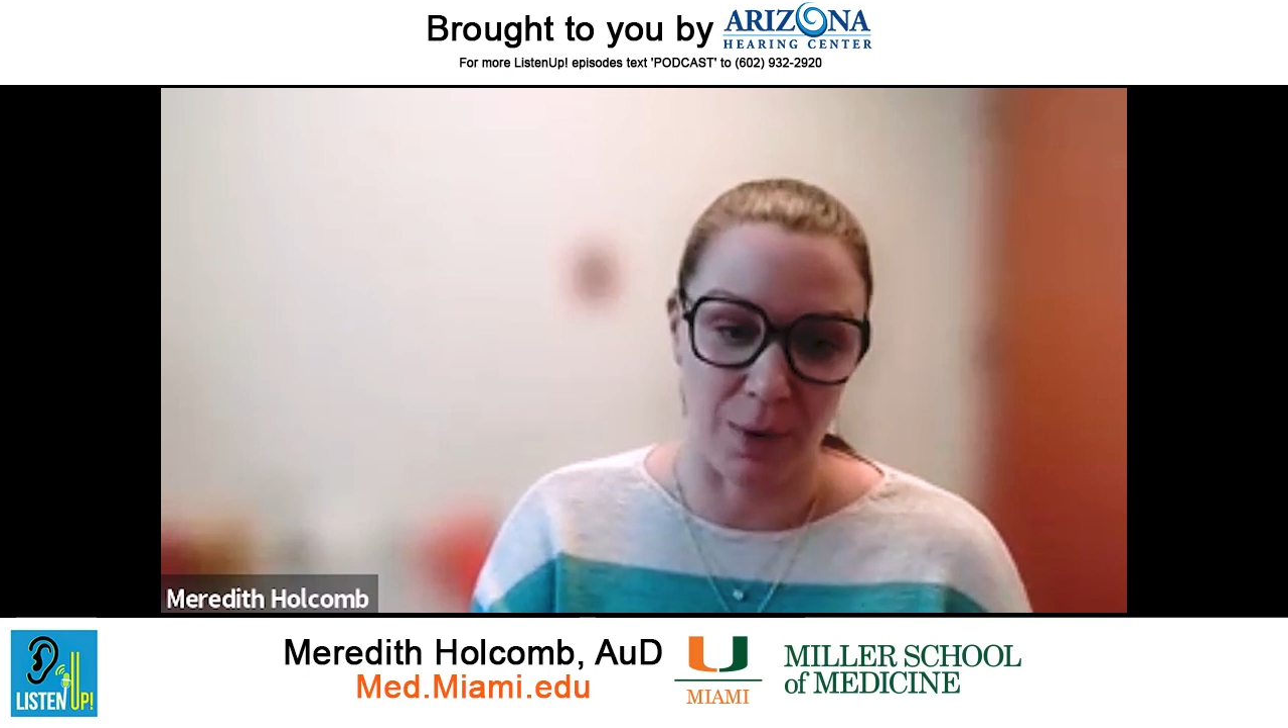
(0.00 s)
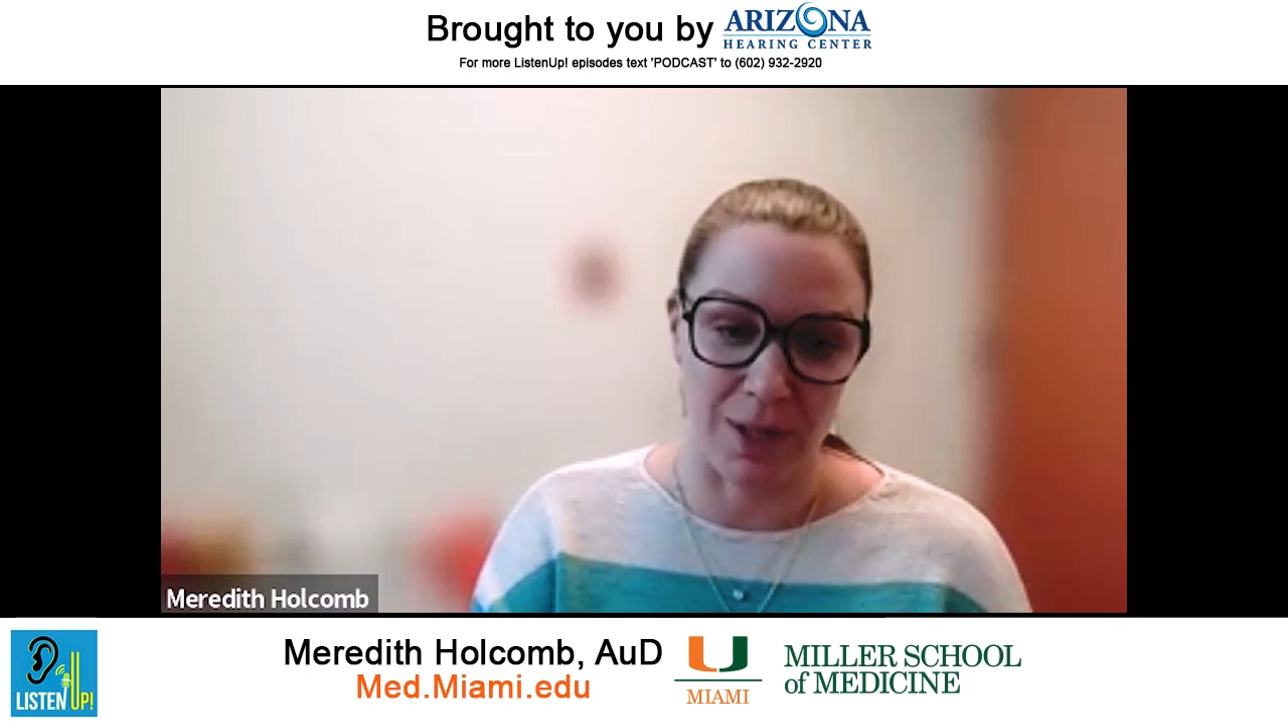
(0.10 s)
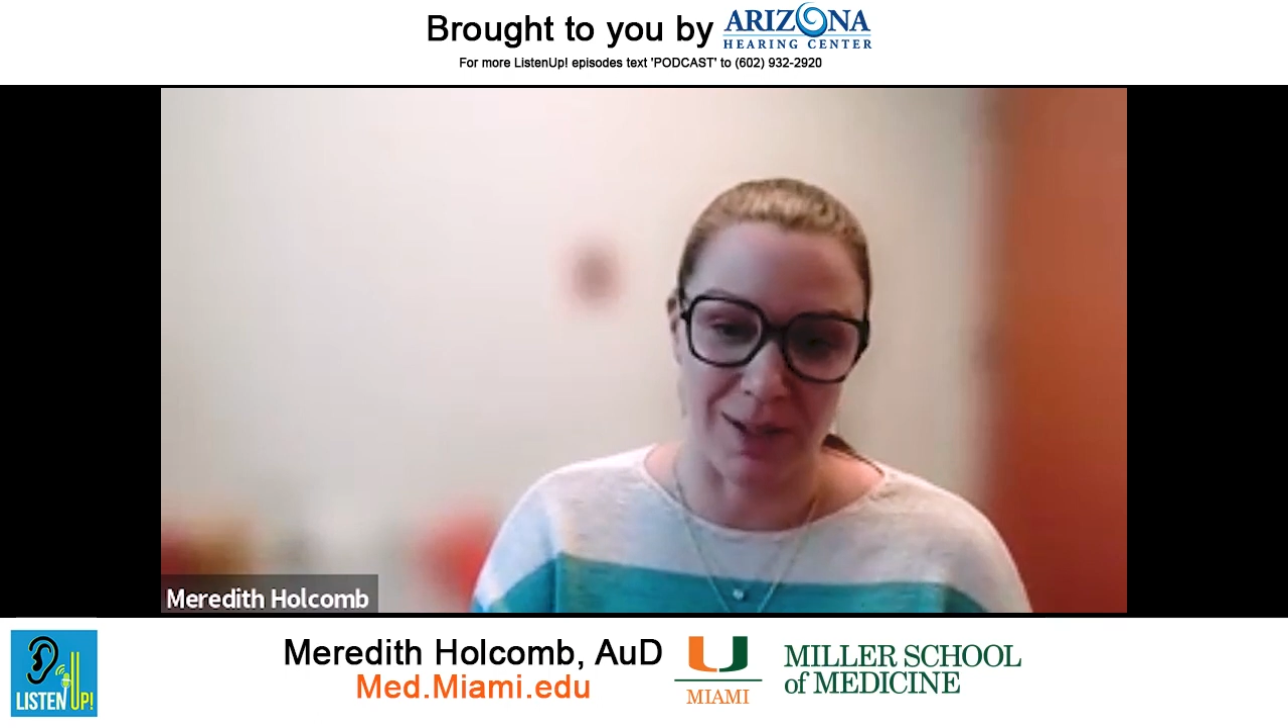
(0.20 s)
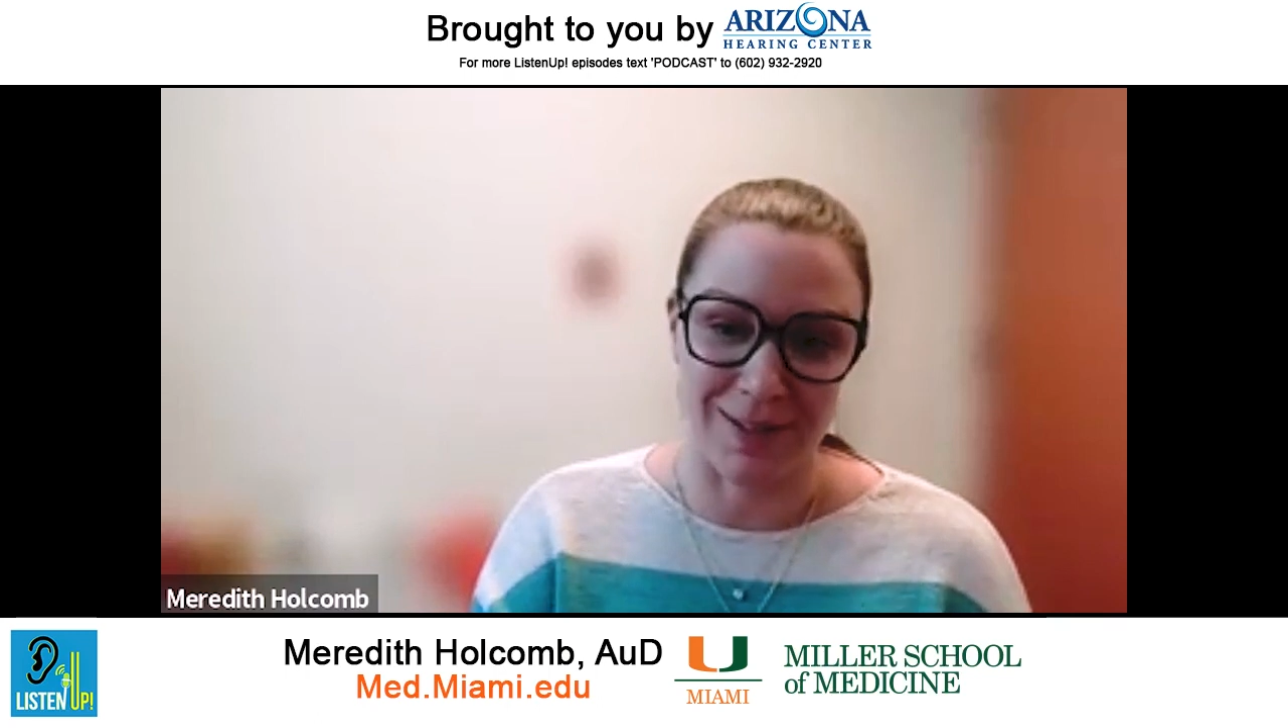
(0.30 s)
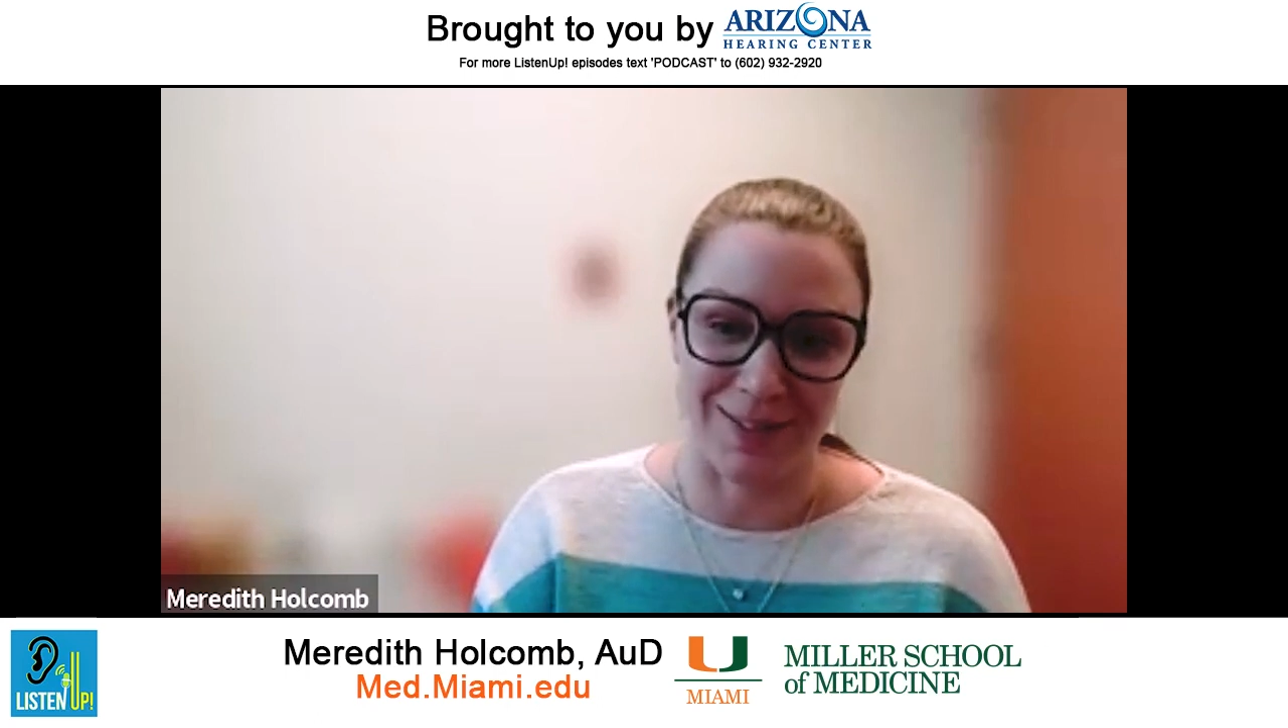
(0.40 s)

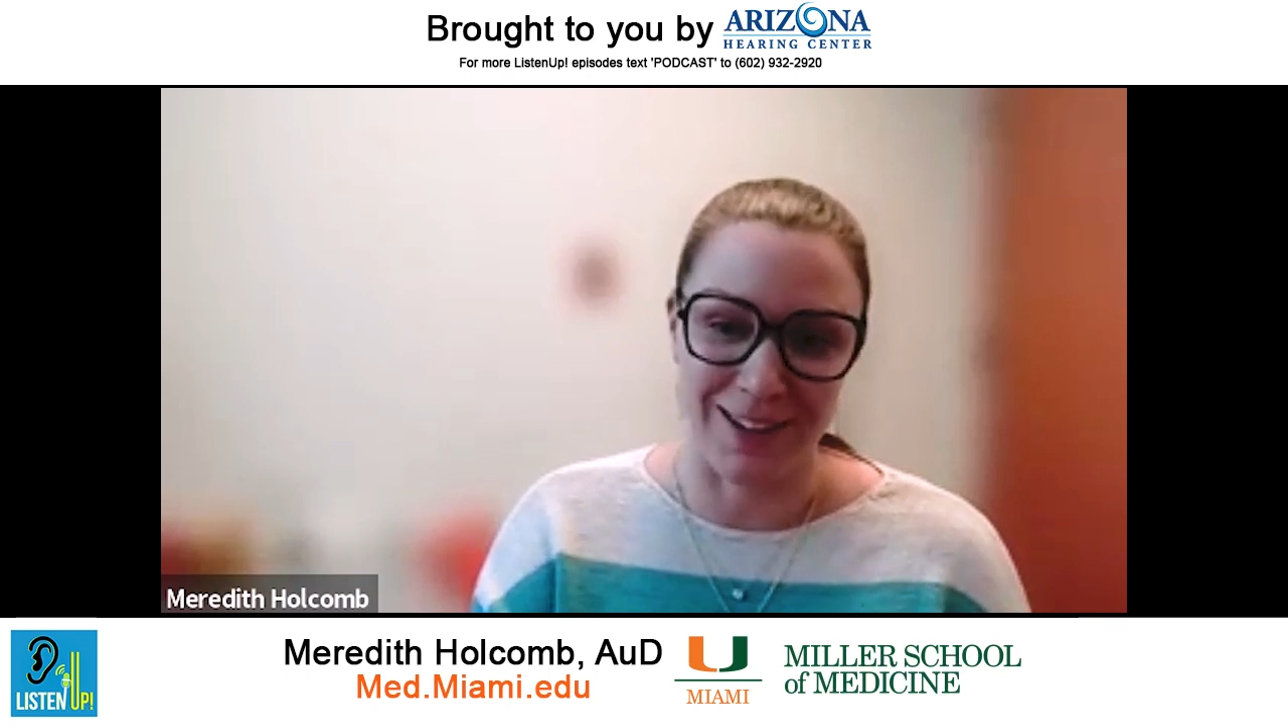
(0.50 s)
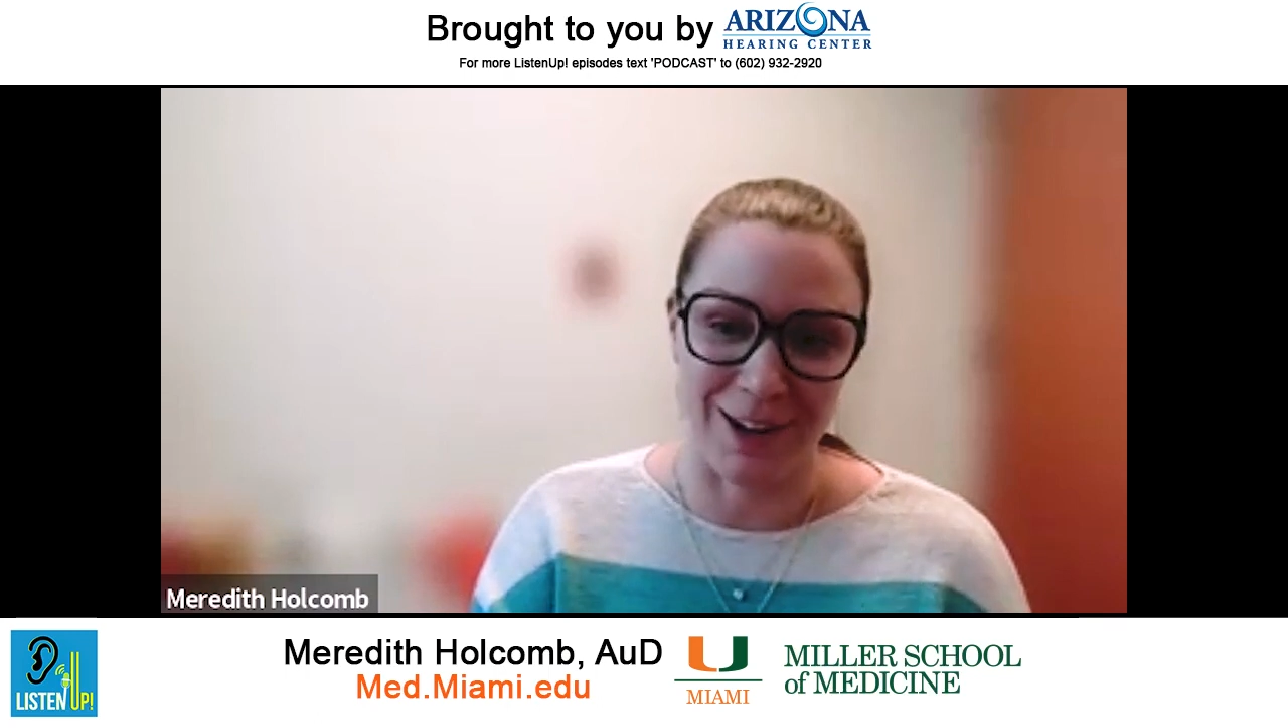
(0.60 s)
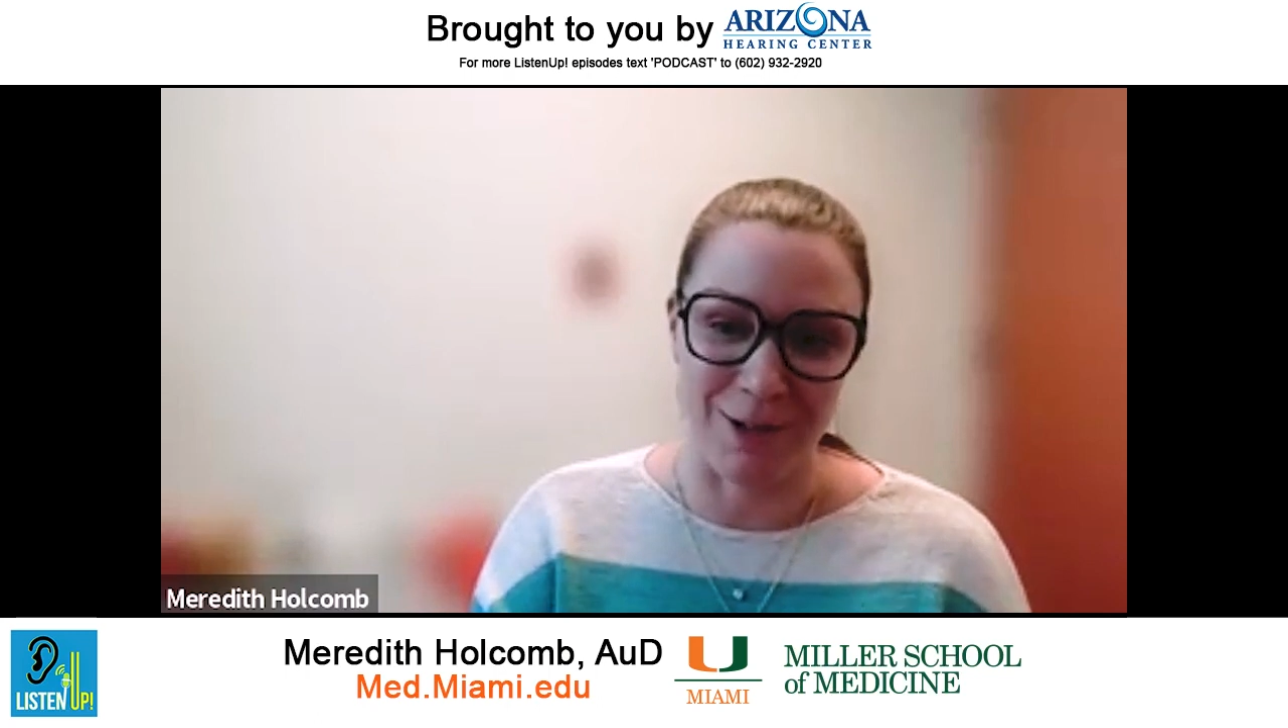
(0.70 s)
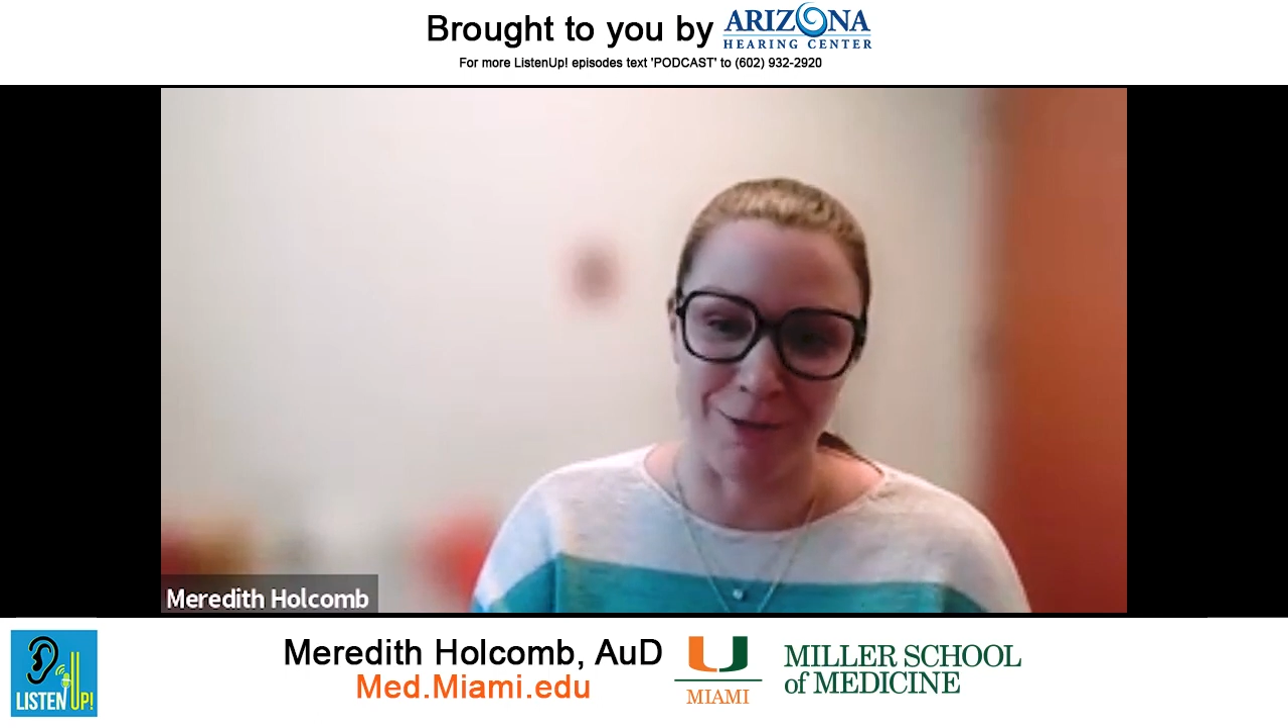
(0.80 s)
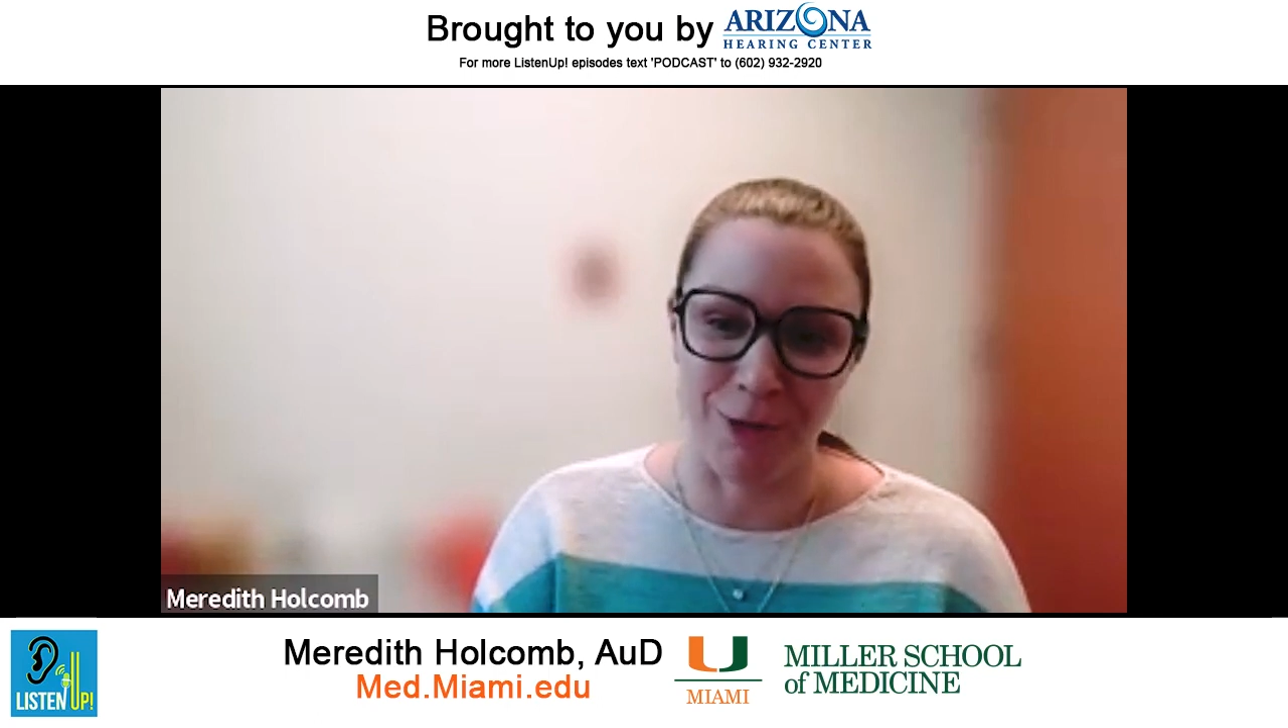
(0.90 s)
was, you know,